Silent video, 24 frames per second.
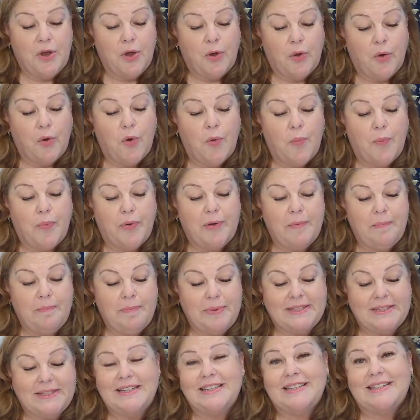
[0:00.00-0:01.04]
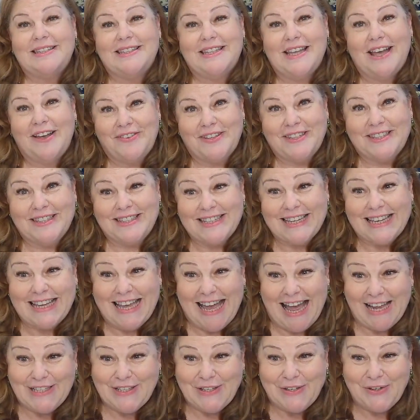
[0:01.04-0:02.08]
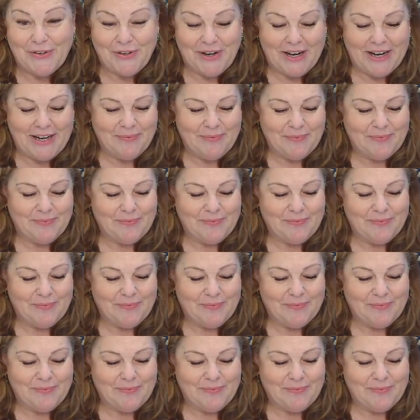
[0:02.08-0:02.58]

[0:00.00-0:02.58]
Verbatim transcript: corporate business service category.